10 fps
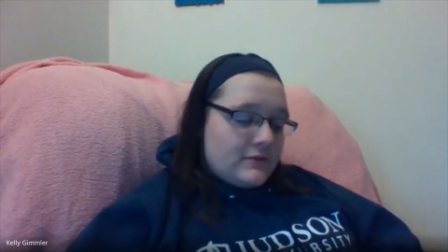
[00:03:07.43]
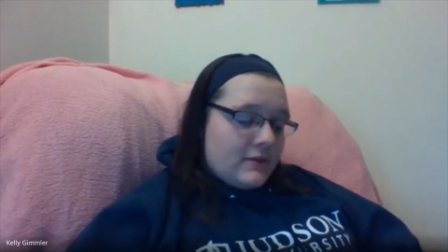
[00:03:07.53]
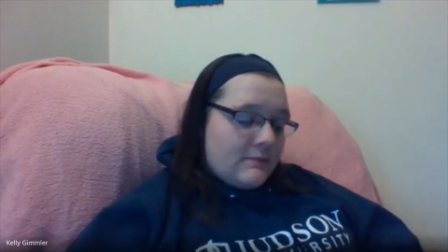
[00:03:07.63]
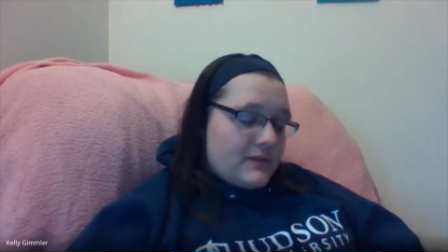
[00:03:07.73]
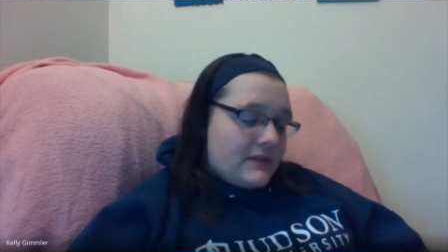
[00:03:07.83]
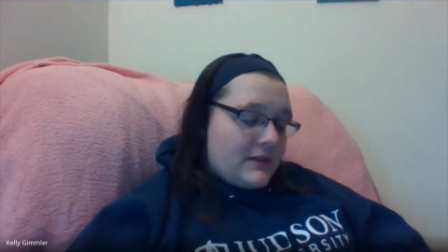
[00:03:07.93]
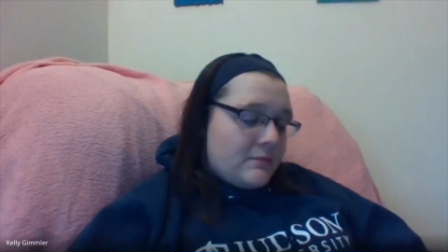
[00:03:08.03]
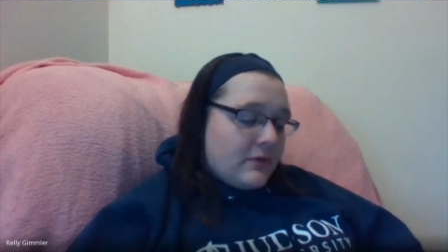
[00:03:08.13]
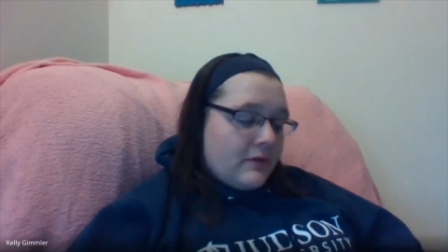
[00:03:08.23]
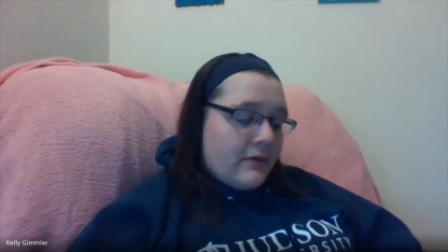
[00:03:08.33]
who jump into
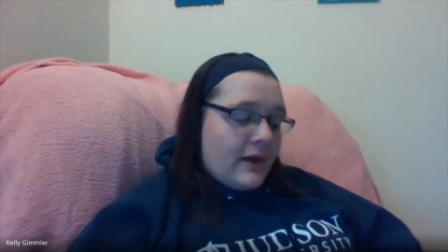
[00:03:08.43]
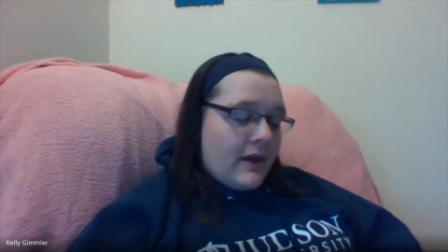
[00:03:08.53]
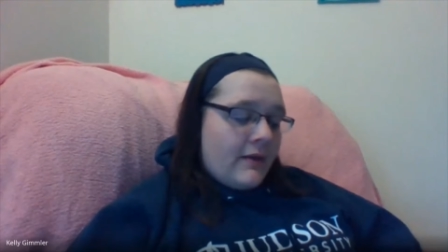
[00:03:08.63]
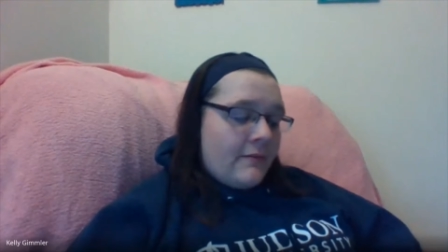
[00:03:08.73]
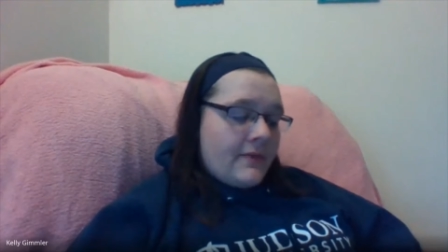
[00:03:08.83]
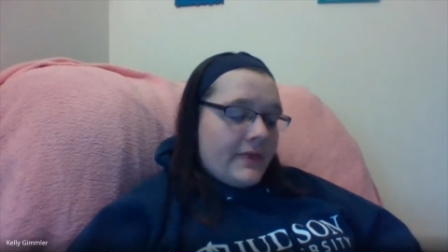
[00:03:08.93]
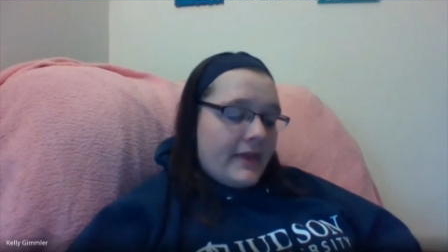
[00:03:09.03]
the program,